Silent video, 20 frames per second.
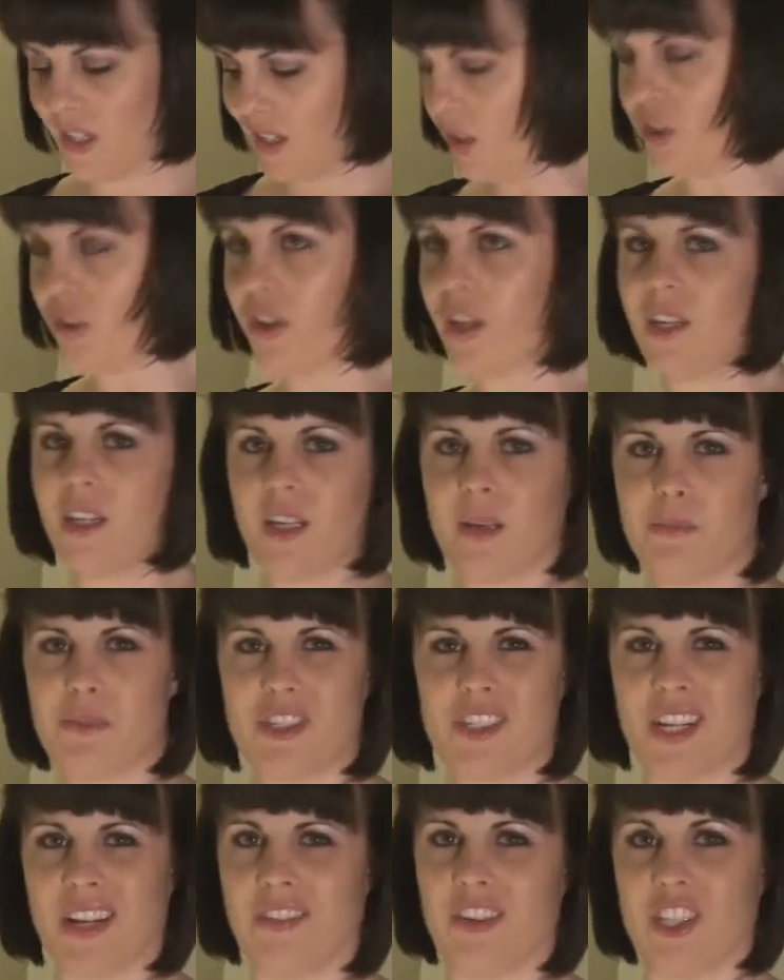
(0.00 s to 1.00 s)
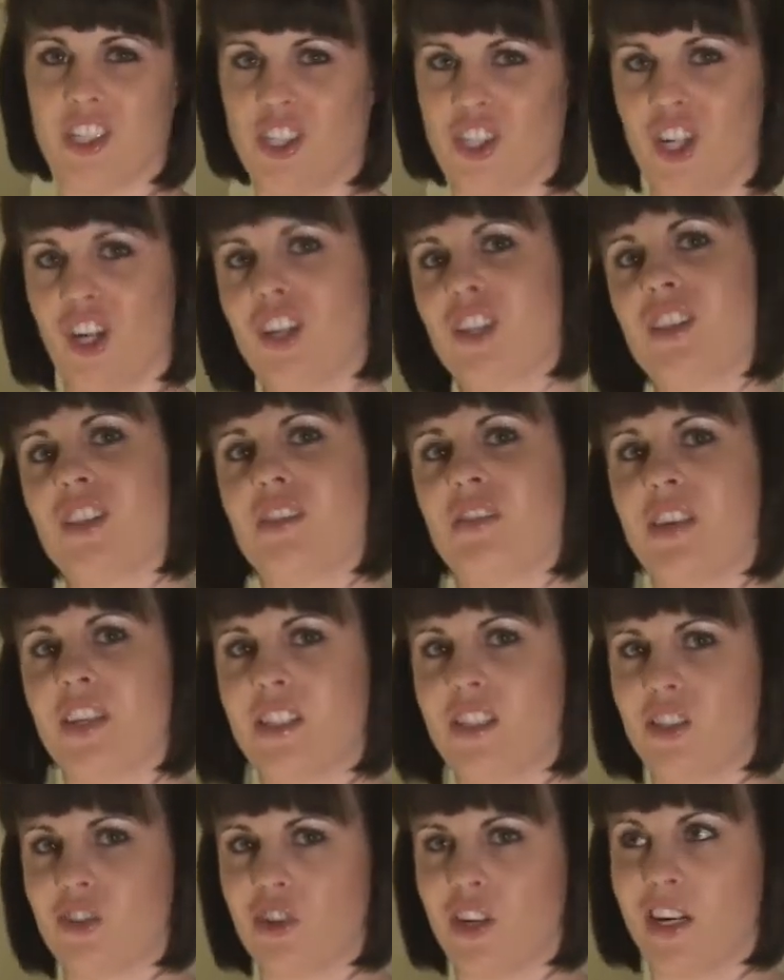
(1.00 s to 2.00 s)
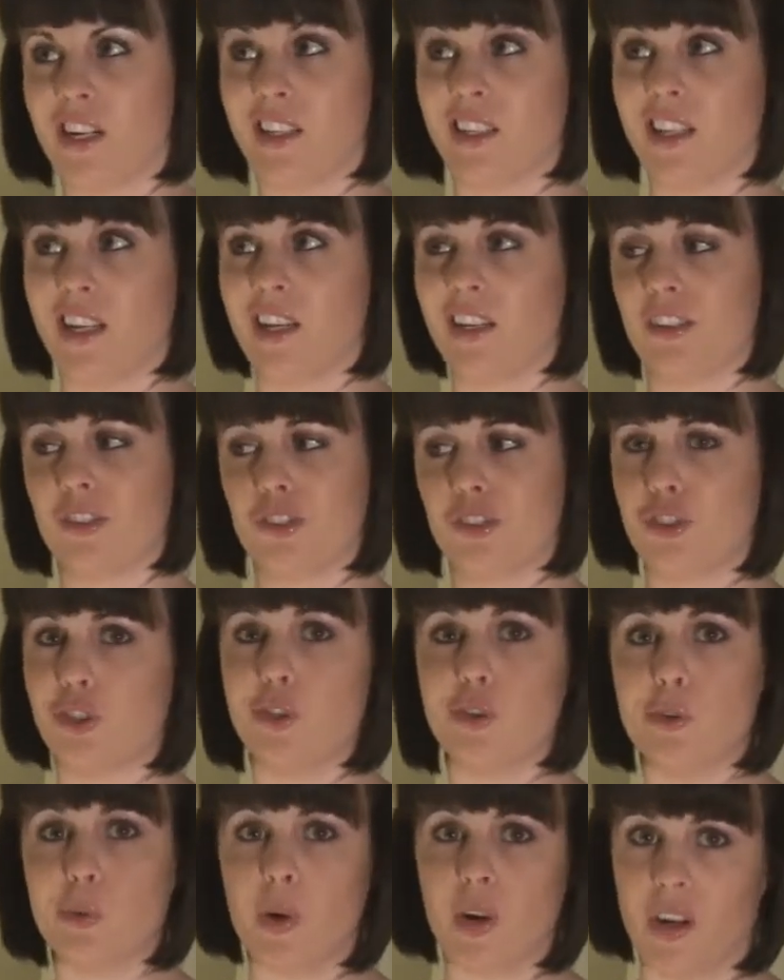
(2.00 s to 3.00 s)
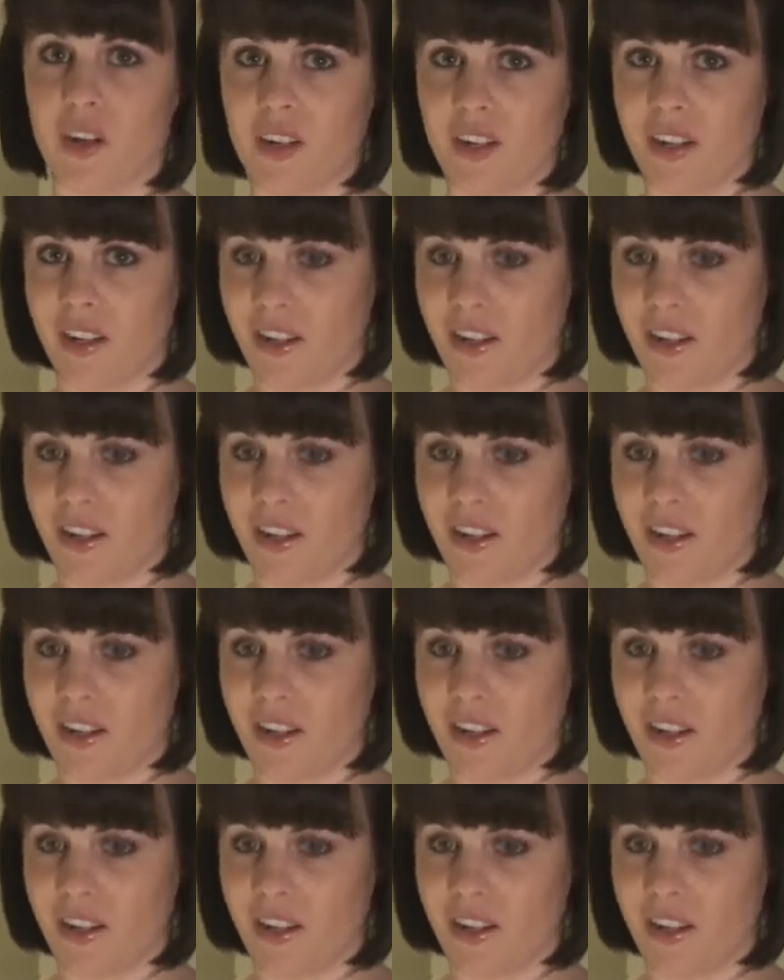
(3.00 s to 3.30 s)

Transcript: You'll end up just having chunks of it to try to like chew on,